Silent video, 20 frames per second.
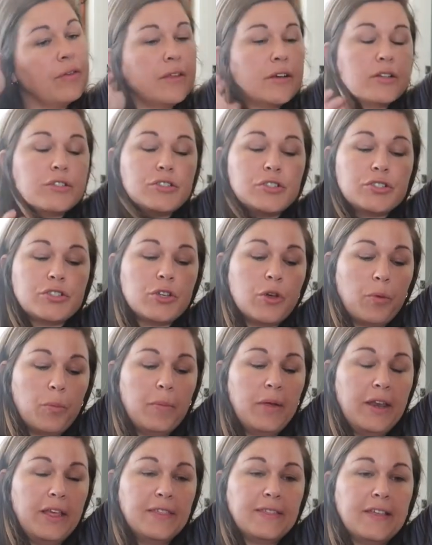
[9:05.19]
There's so
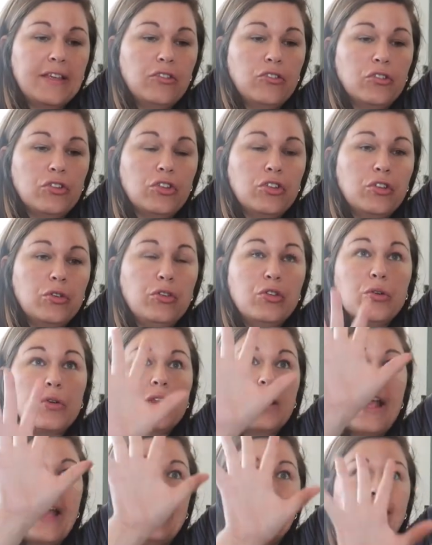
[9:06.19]
many things you can do. You
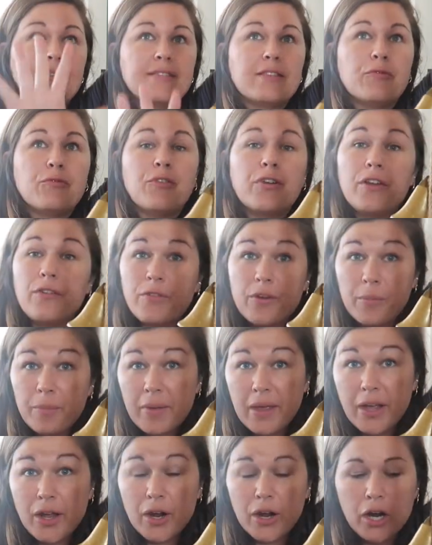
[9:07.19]
can hang this in front of a
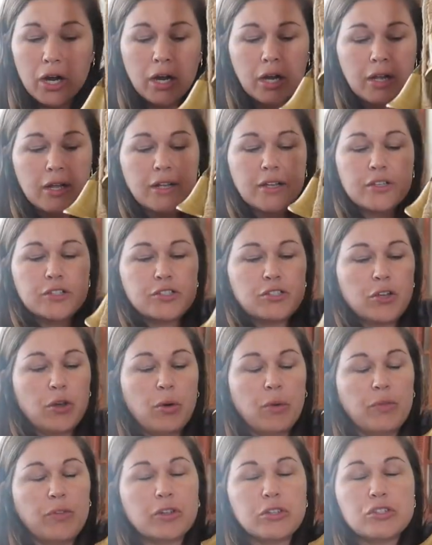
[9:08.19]
mirror.
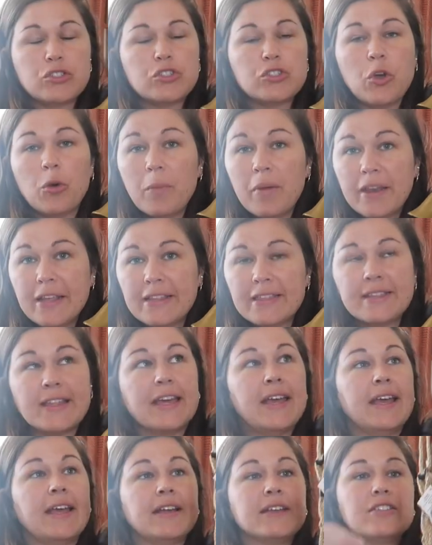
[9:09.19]
So there's so many
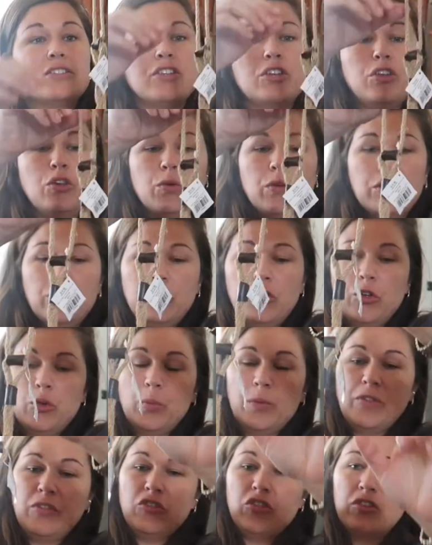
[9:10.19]
things you can do
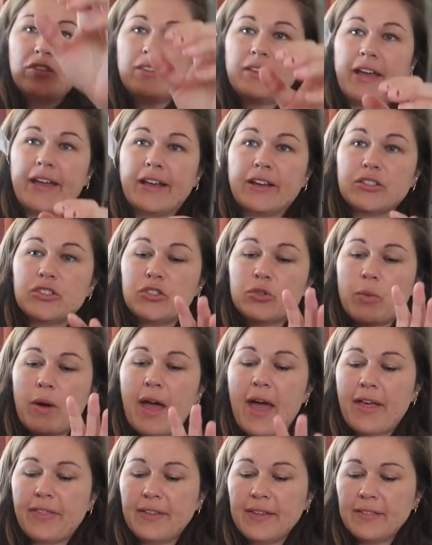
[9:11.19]
with just like a
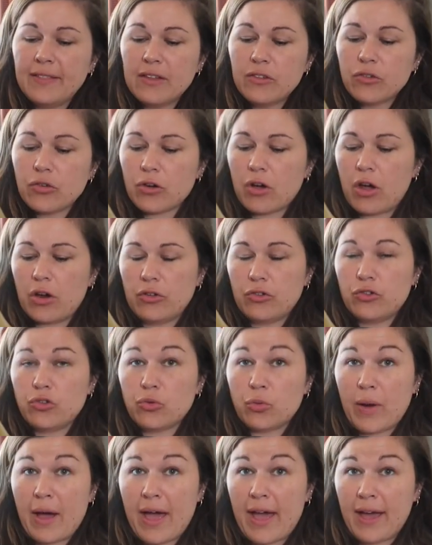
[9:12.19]
swag. I think these are called a
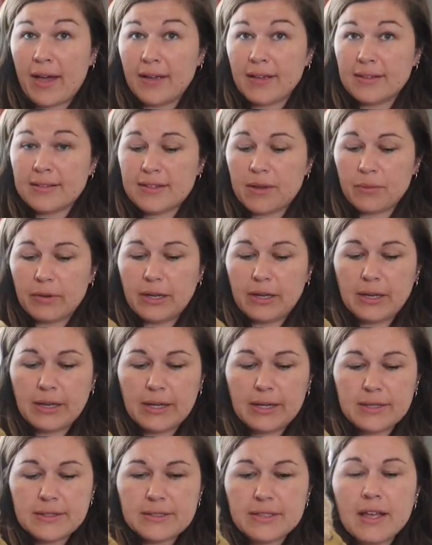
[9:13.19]
swag. Is that what it
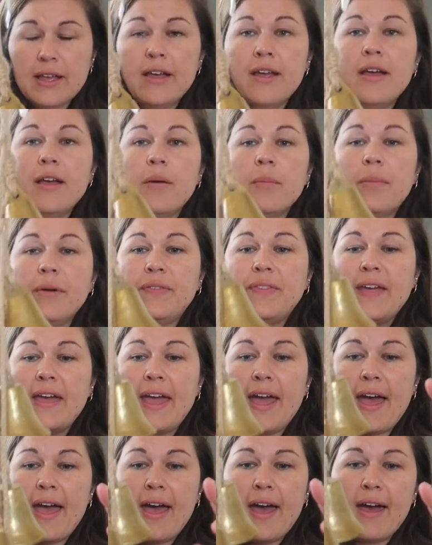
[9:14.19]
is? But they
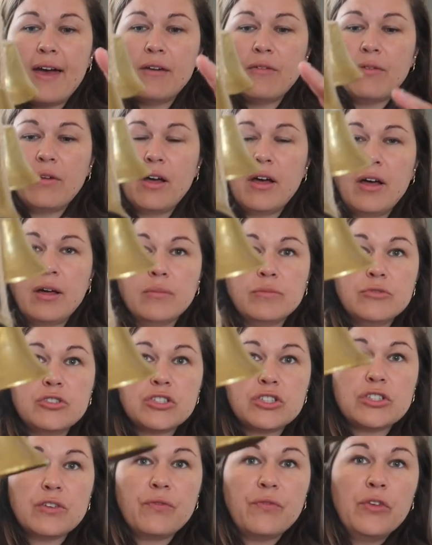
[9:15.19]
have
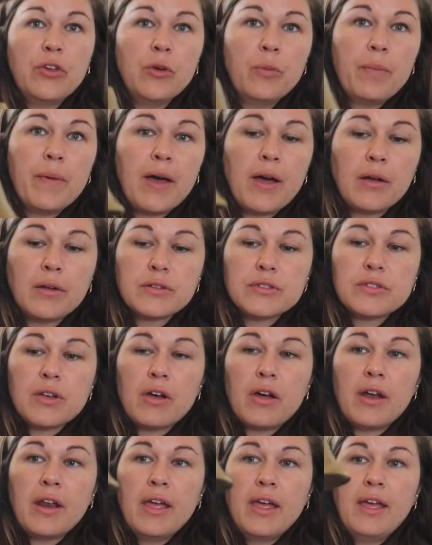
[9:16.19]
just a few bells
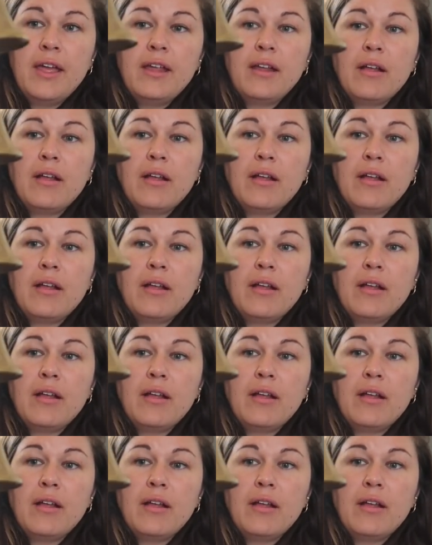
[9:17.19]
on it.